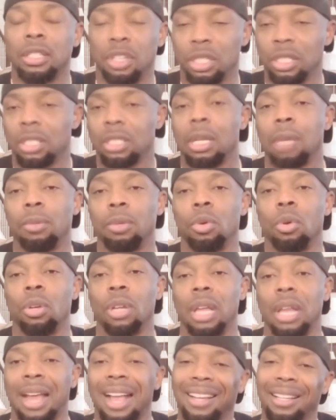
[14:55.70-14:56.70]
Just as I'm
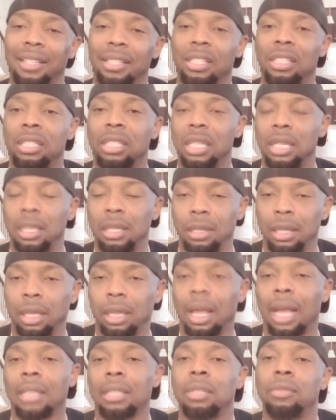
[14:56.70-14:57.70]
doing that, I can see
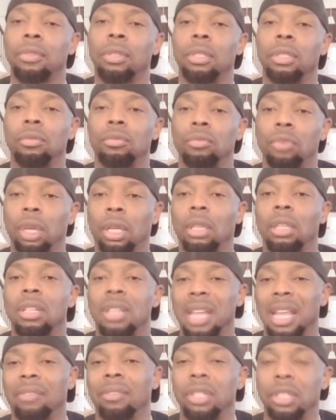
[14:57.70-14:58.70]
the lights of the
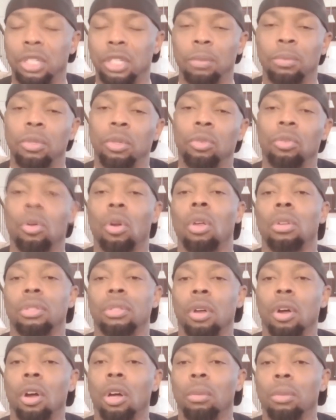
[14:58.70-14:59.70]
regular Navy ships
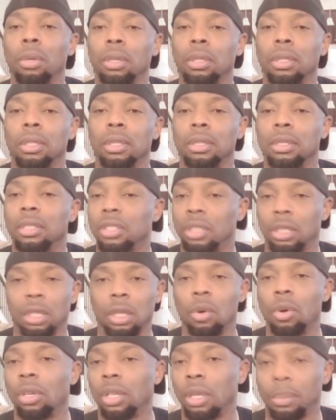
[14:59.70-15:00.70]
across the harbor just
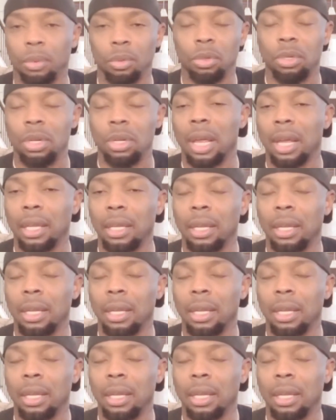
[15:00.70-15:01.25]
glowing up through the